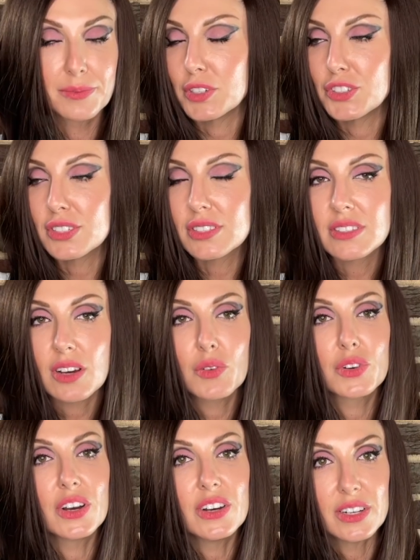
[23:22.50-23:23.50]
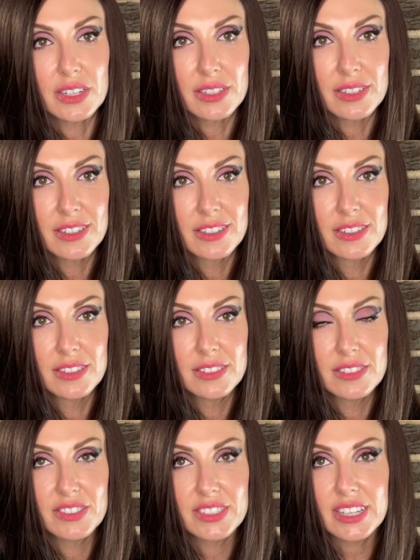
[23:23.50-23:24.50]
was just so good.
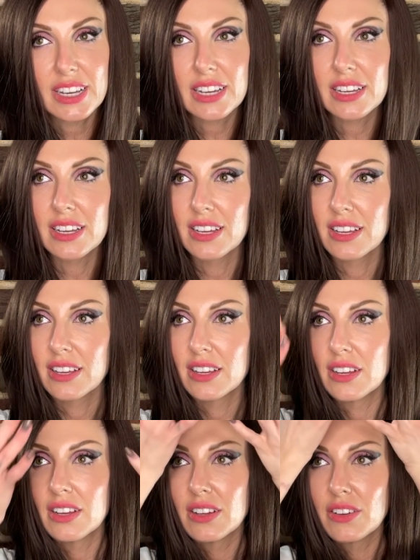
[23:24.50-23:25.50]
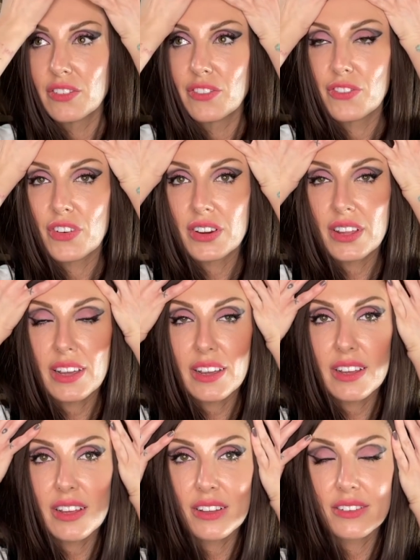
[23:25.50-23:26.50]
It's like
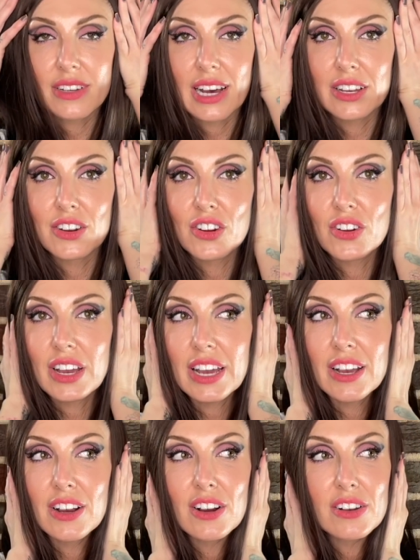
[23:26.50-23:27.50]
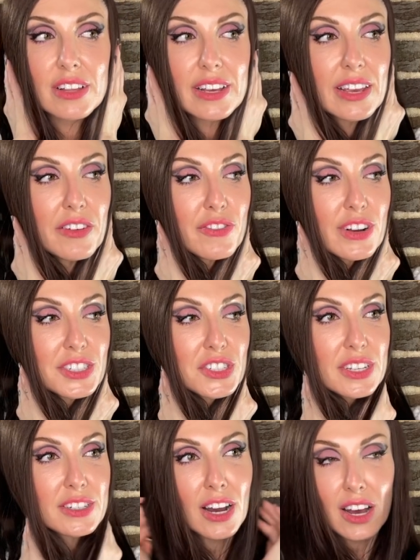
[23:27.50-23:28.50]
Freddie had her hair, like he
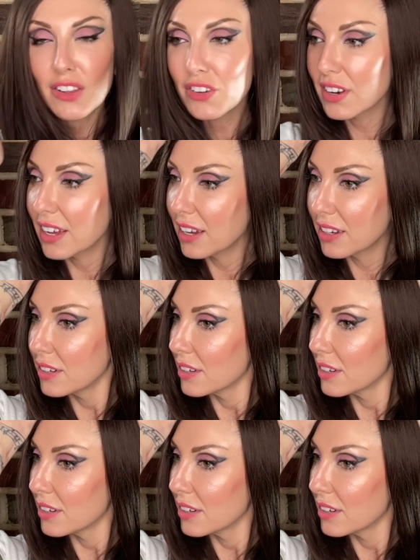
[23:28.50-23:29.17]
freshly colored it,